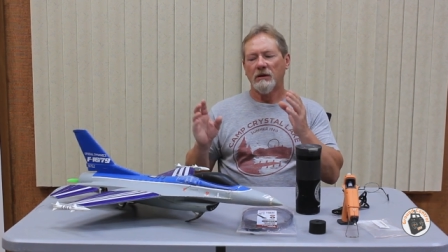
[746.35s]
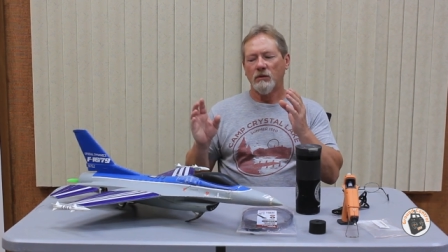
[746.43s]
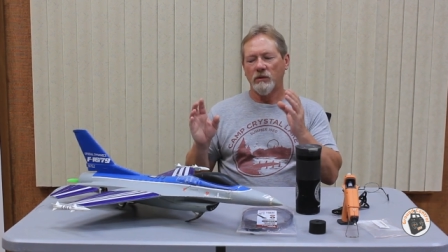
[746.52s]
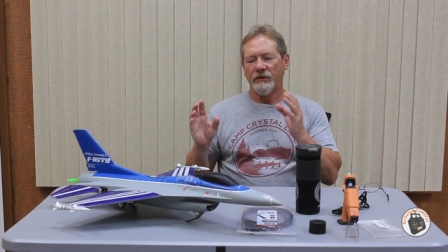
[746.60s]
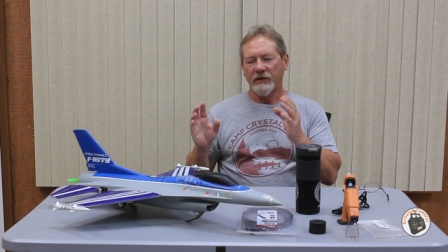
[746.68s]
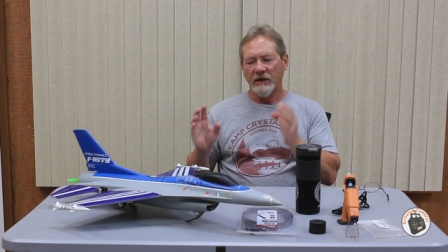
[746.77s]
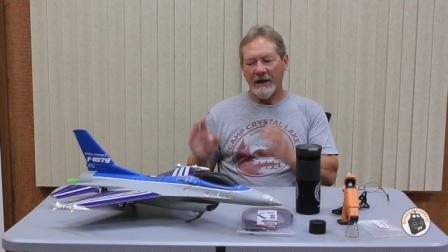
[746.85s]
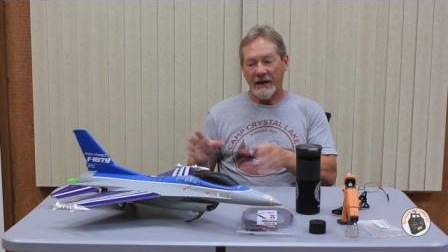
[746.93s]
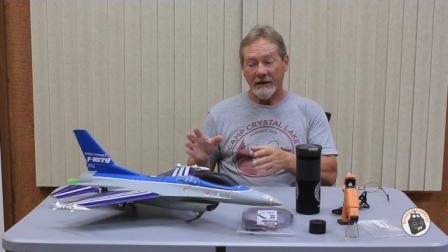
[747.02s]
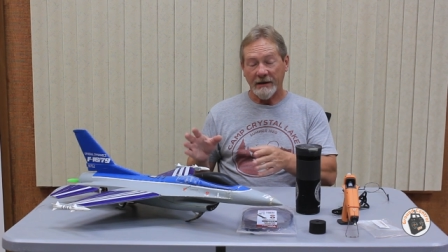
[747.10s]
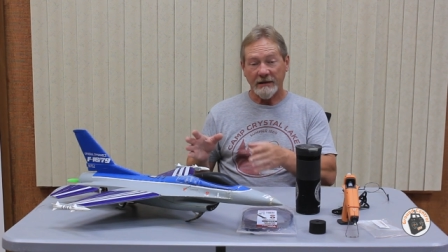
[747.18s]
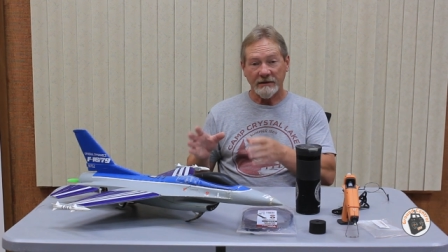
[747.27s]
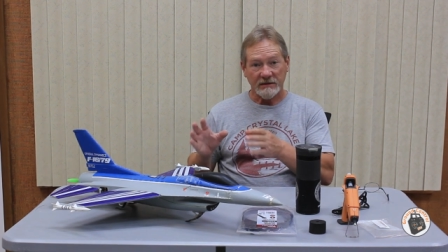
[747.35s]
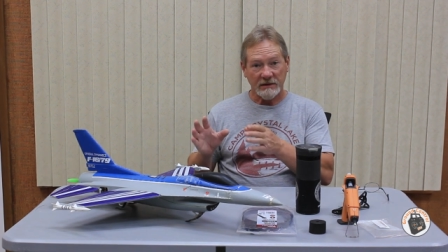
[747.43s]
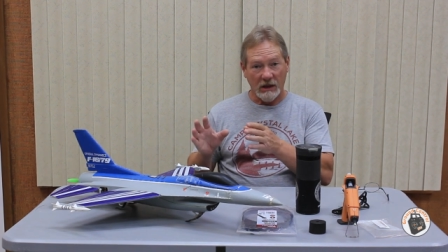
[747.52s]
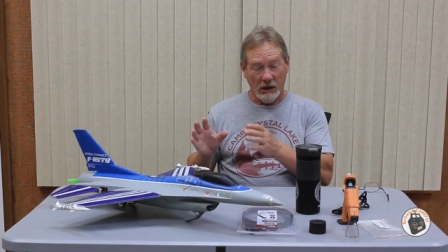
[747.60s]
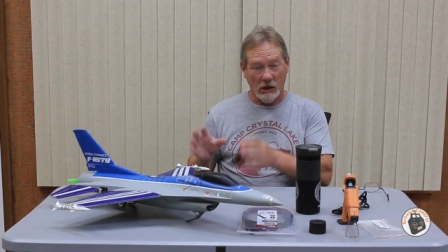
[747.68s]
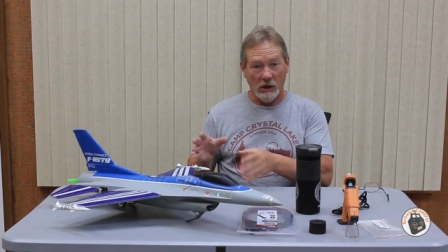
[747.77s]
with landings
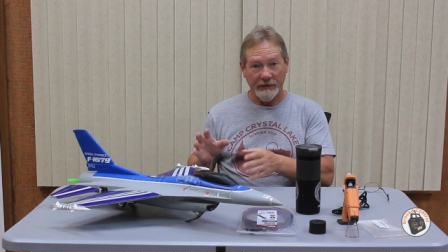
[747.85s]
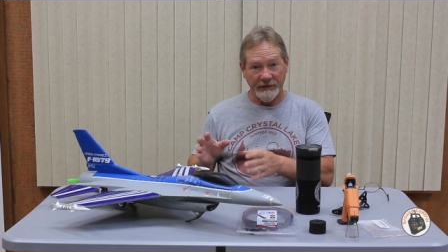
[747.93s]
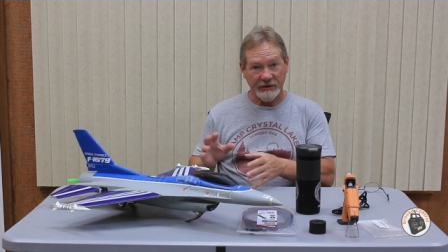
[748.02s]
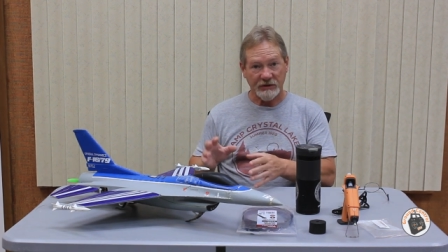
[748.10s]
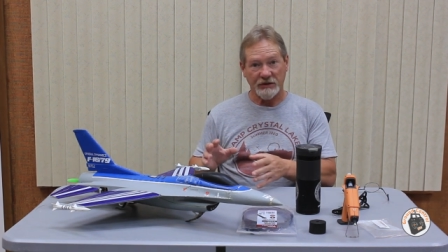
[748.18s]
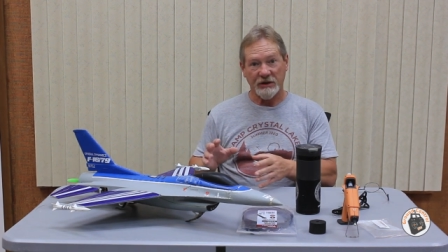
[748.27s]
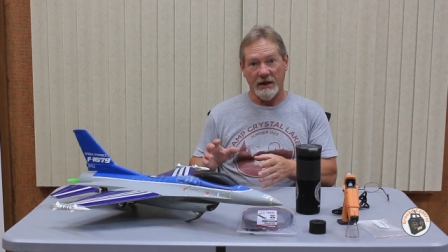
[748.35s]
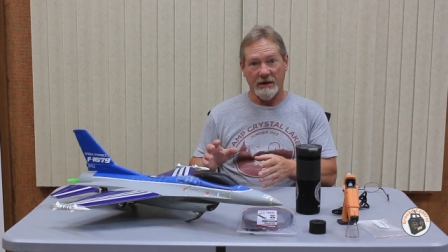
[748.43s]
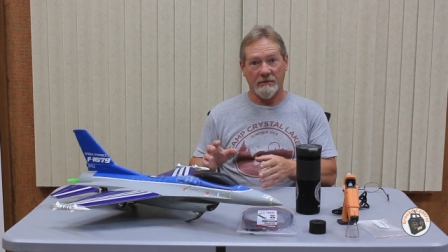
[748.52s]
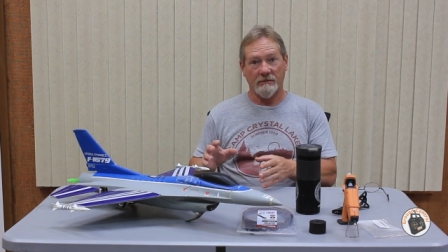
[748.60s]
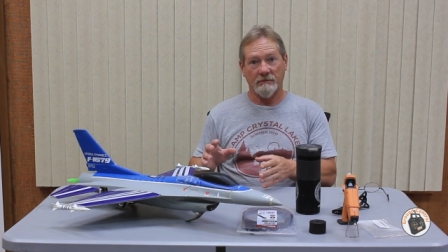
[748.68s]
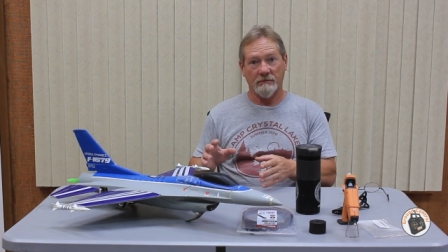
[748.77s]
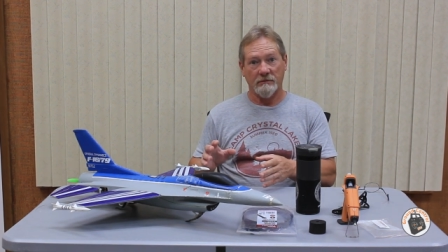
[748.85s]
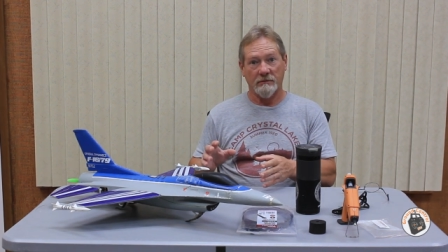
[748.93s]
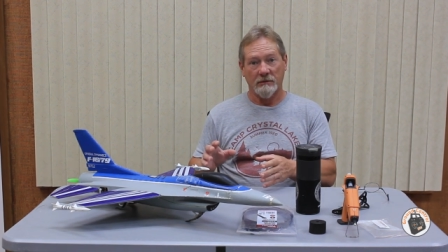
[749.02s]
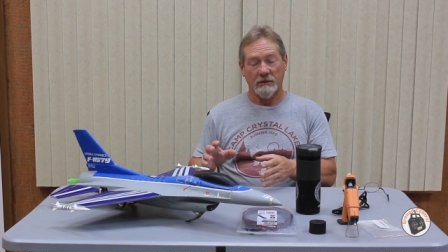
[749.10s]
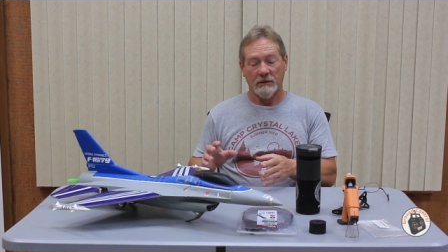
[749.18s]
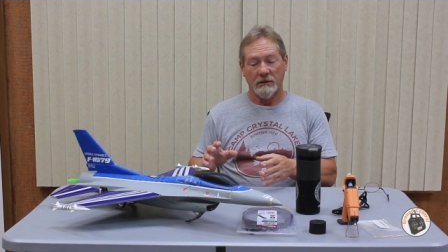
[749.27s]
on this jet,
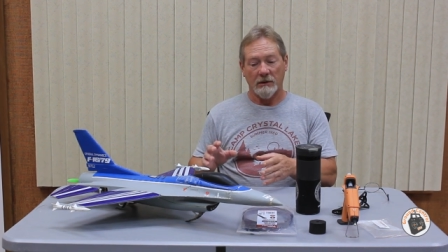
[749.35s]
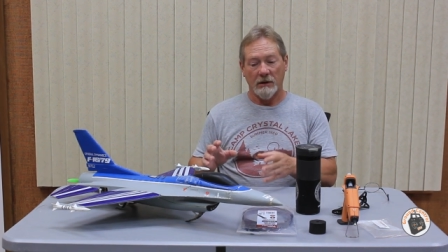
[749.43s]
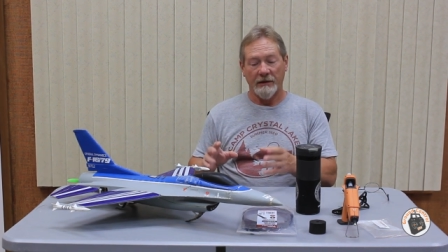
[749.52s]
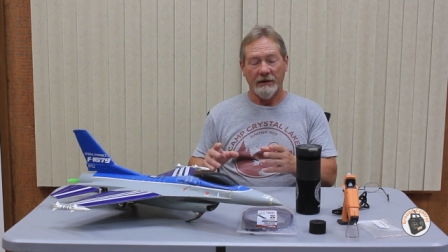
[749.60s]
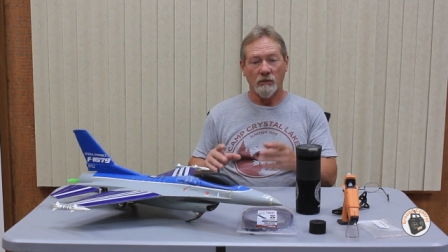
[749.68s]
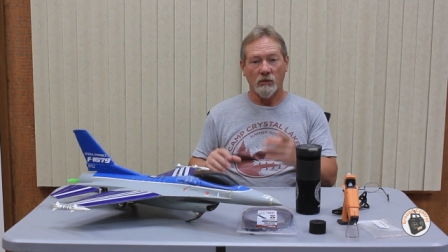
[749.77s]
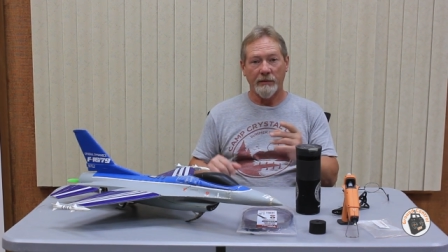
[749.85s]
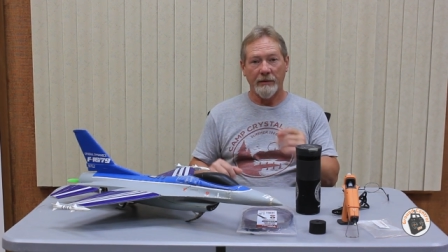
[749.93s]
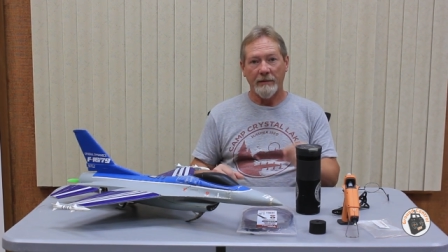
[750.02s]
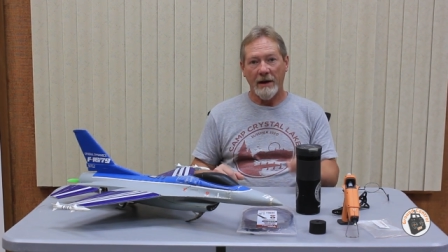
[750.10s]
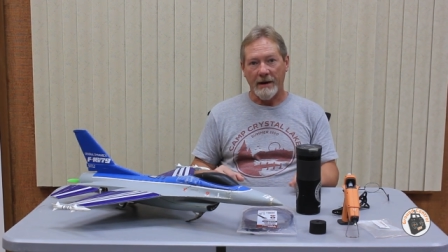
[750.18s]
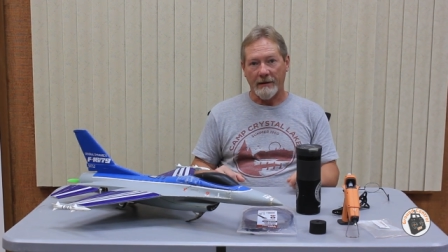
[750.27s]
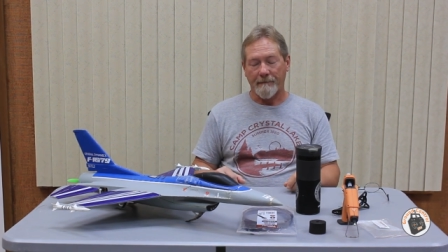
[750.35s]
and then we'll be back.